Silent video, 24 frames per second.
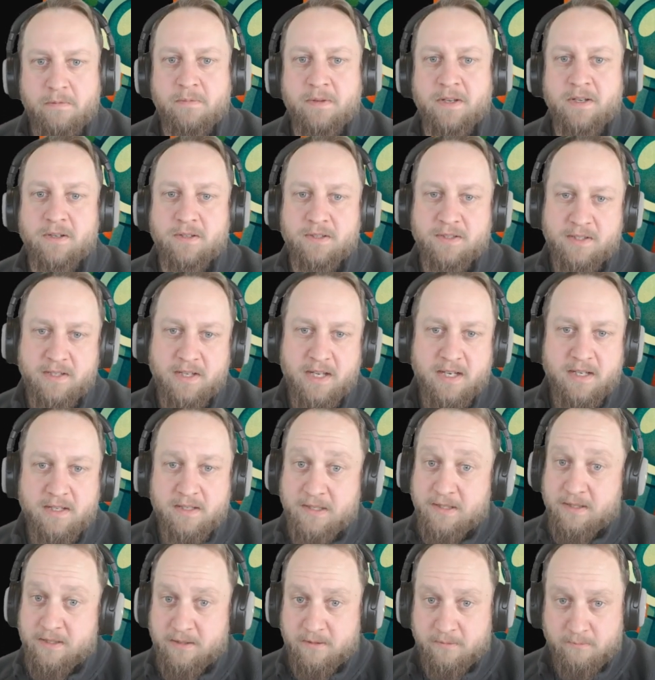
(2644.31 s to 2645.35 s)
because that
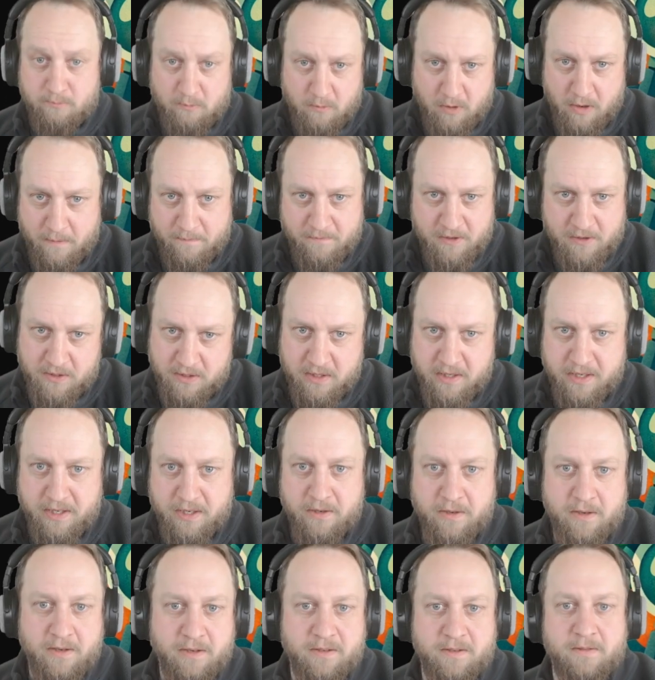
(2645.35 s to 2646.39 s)
is obviously
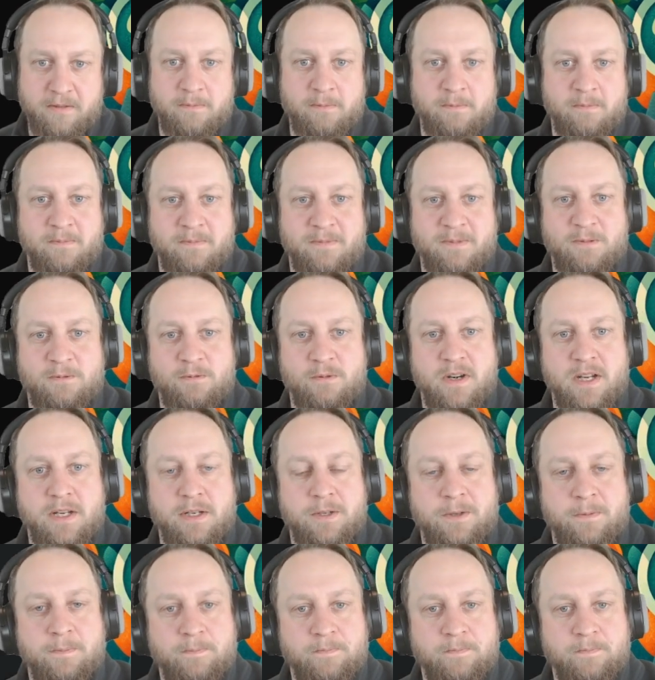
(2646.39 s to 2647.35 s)
not great.